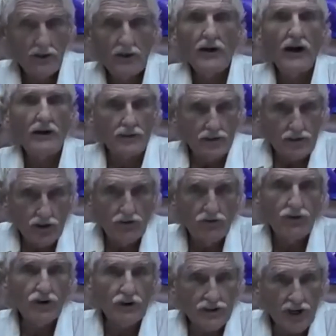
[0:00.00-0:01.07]
and the two
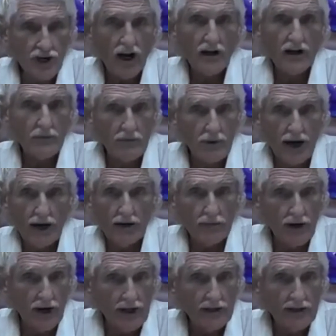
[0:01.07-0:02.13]
fluids that occupy them,
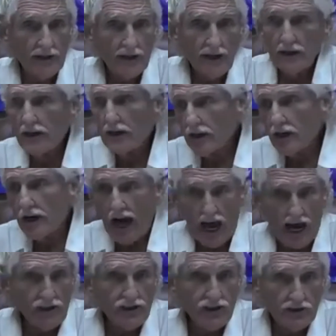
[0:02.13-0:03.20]
right? And a little
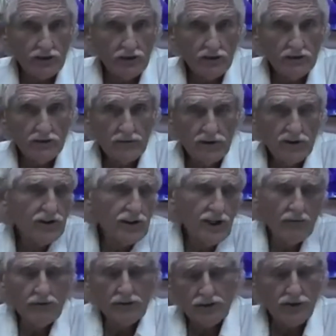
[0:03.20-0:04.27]
ash, which is
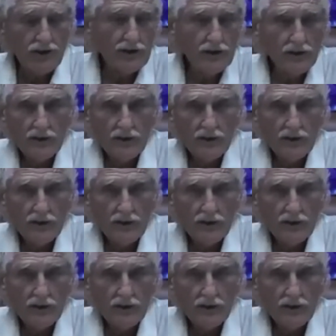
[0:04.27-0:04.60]
chemistry.